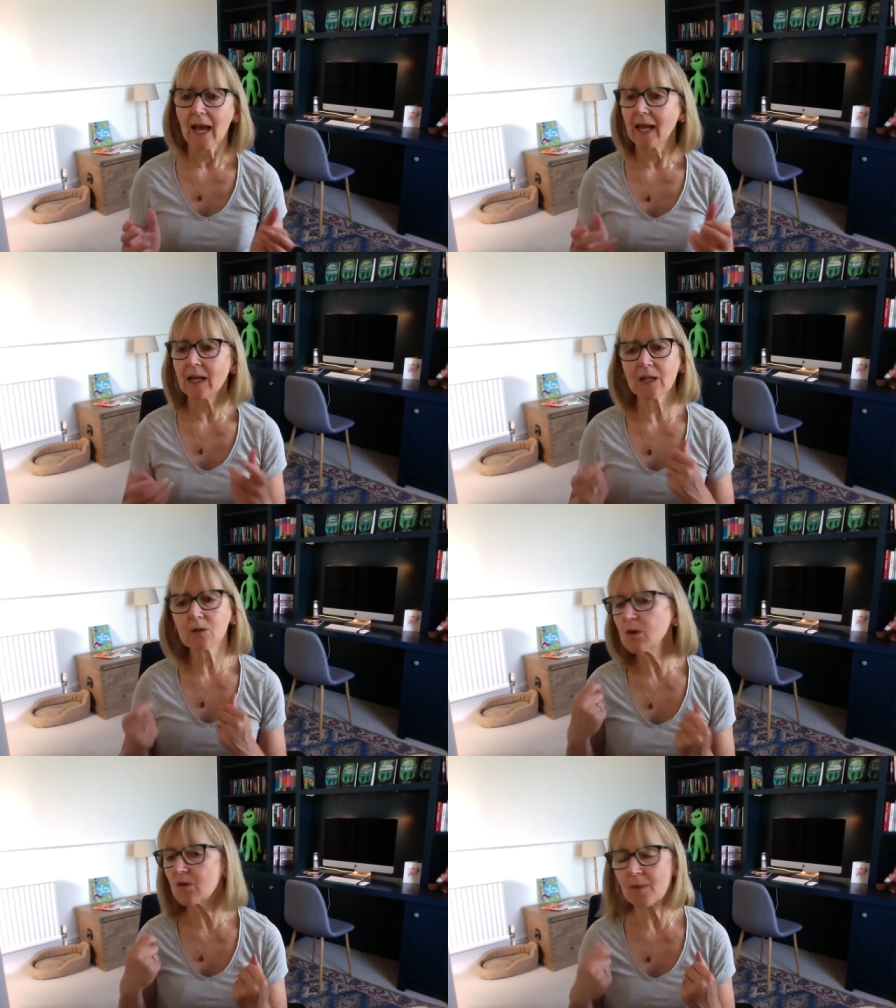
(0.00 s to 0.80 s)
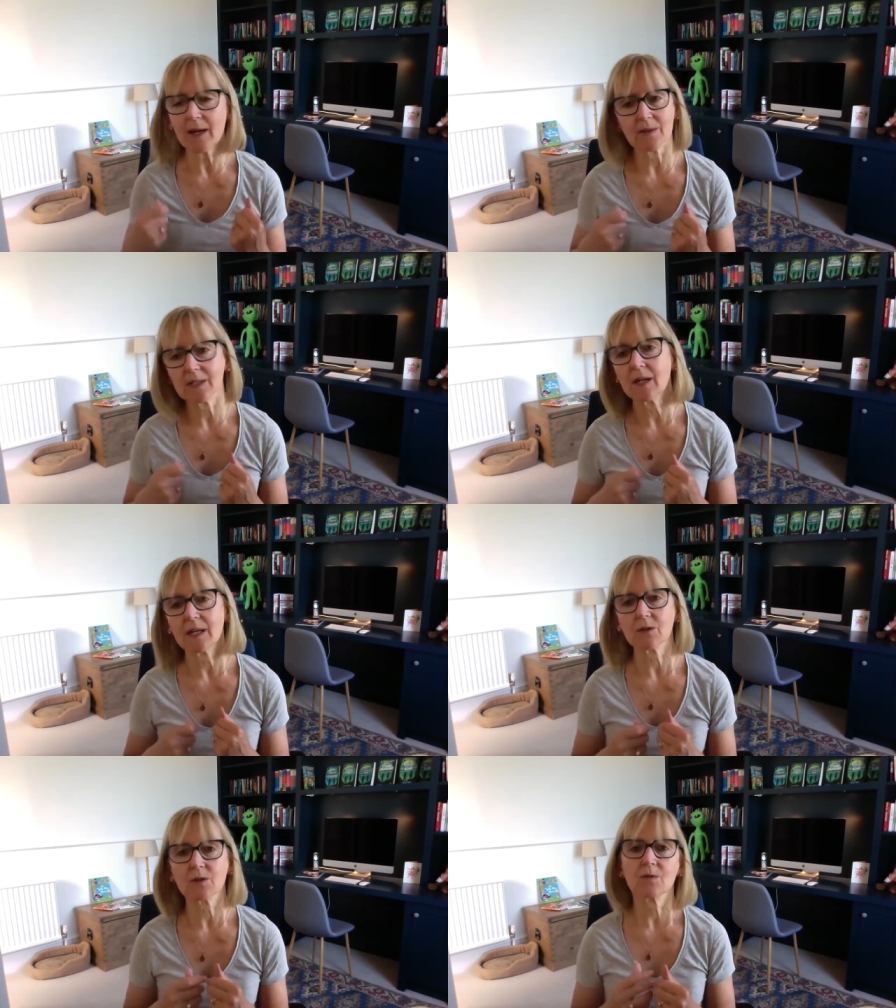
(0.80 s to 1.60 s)
And, and all of my other
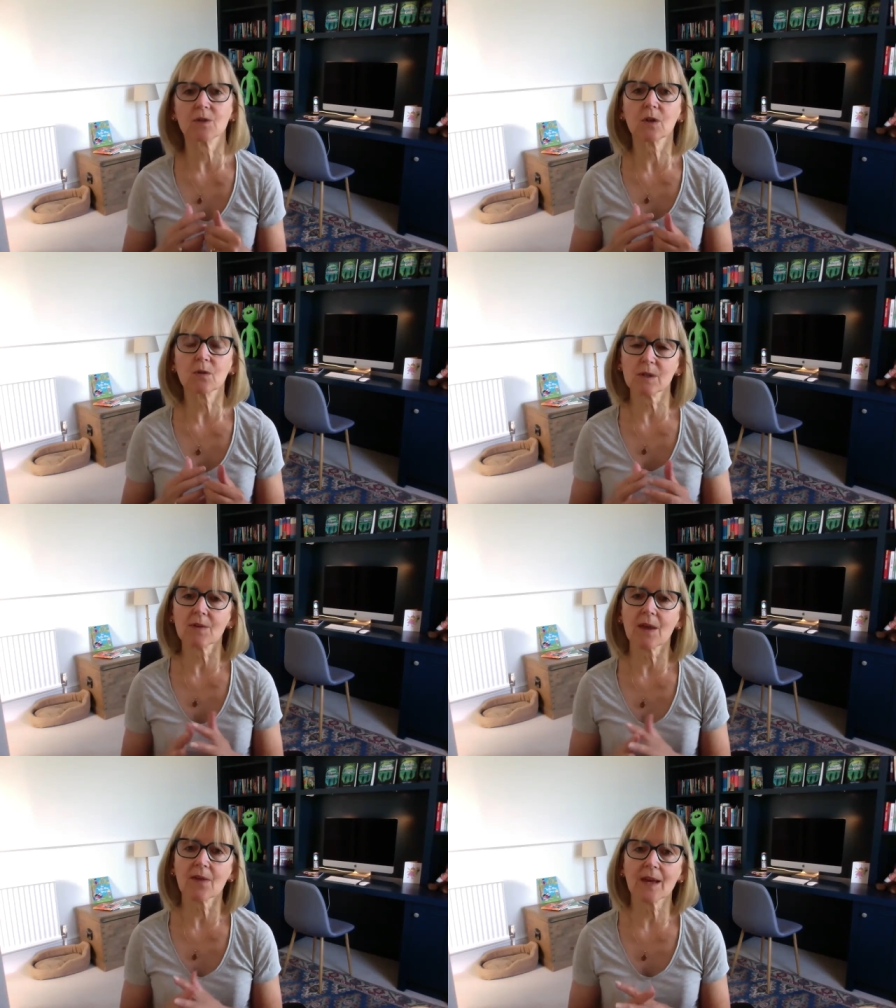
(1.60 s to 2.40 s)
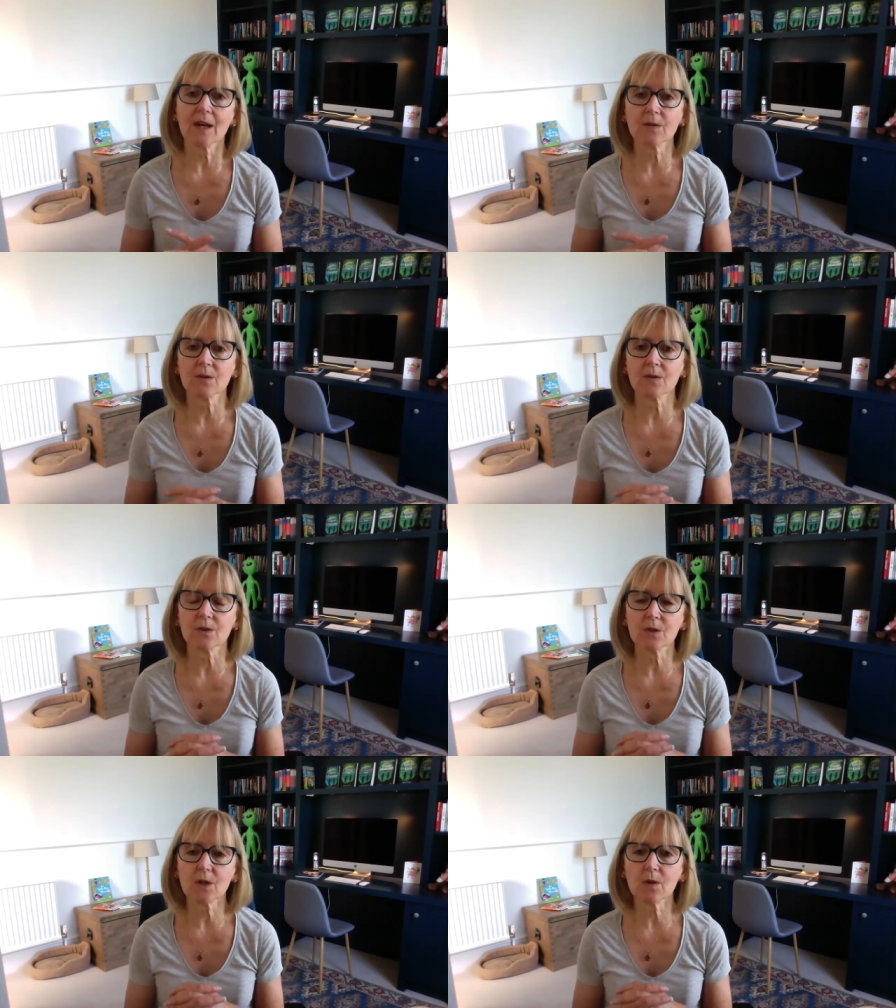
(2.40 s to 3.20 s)
titles have sold in their
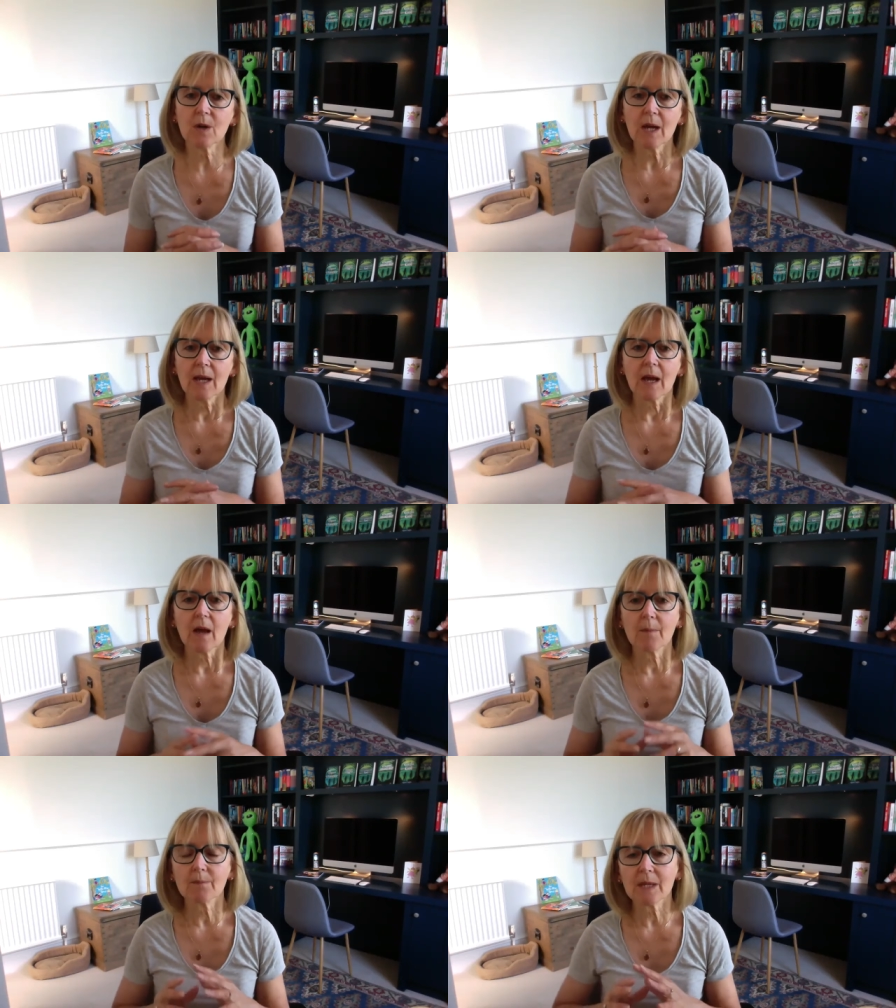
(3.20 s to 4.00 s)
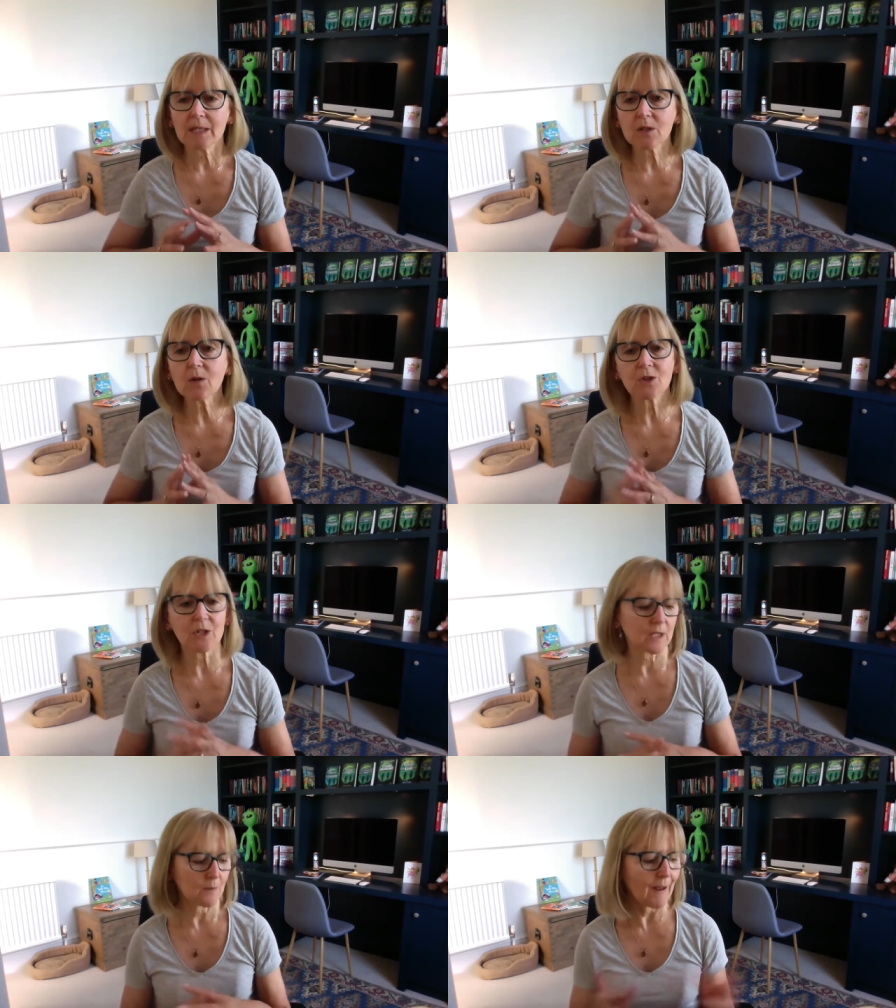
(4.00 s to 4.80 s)
thousands. So um, it's not
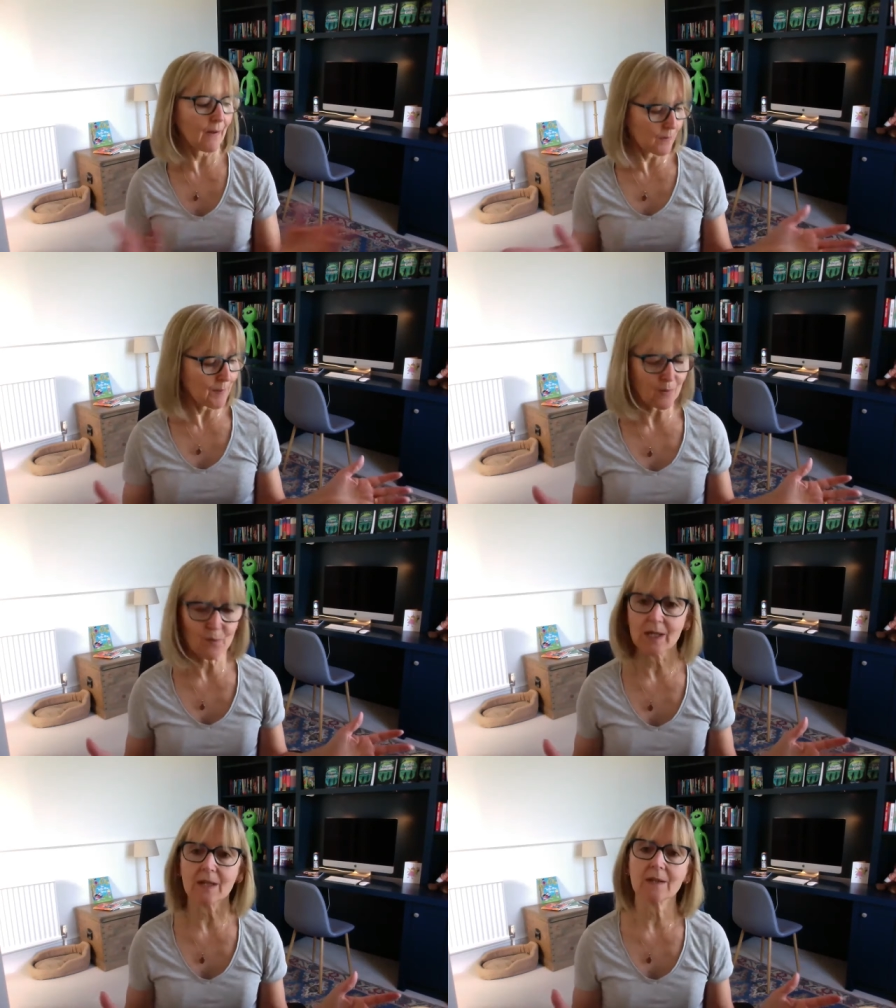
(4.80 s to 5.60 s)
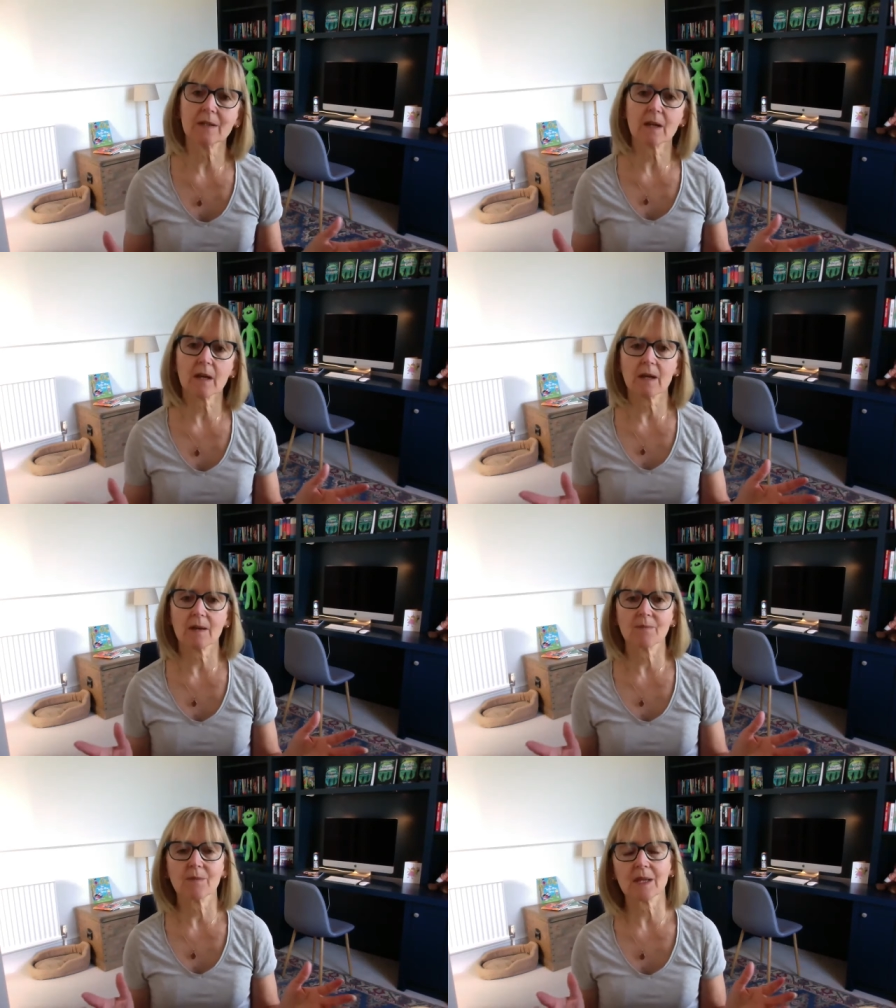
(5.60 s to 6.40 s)
just about the big winners.
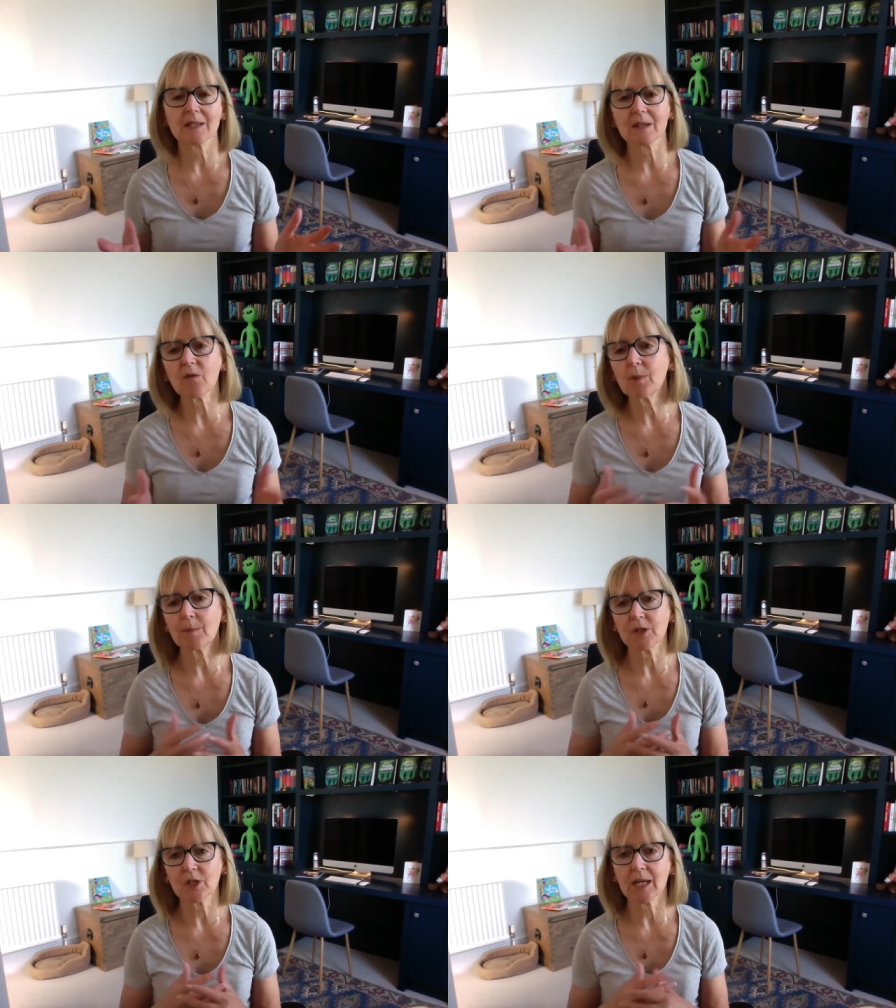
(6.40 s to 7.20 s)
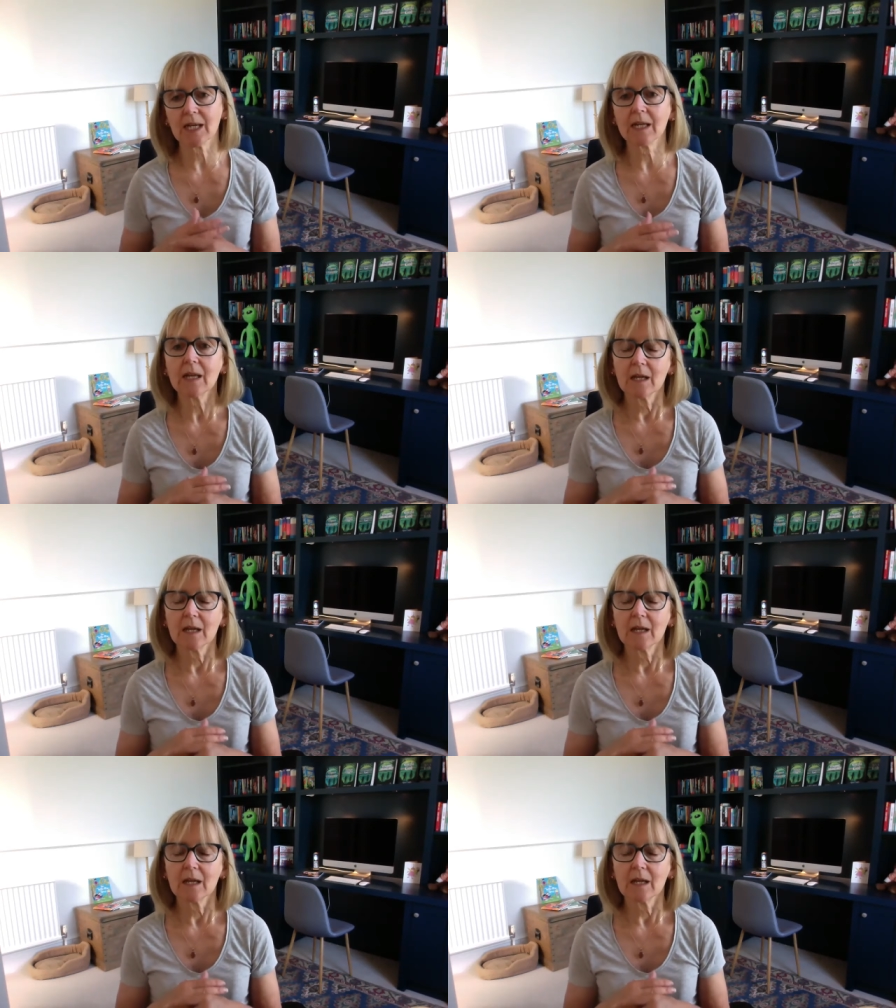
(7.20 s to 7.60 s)
Um, it's self-publishing.